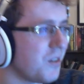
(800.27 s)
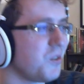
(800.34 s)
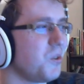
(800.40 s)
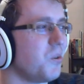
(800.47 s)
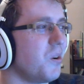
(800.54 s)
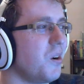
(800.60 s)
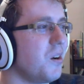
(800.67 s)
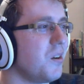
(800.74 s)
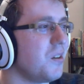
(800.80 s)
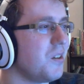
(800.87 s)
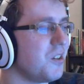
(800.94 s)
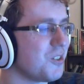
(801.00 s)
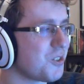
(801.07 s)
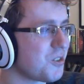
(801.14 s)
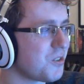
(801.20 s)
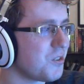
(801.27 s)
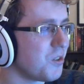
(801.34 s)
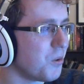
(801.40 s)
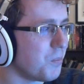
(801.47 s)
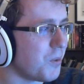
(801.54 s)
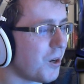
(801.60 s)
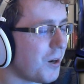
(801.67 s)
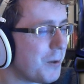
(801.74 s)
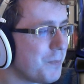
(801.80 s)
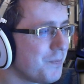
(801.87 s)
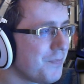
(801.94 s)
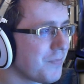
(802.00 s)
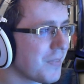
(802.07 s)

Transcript: and draw a snowball.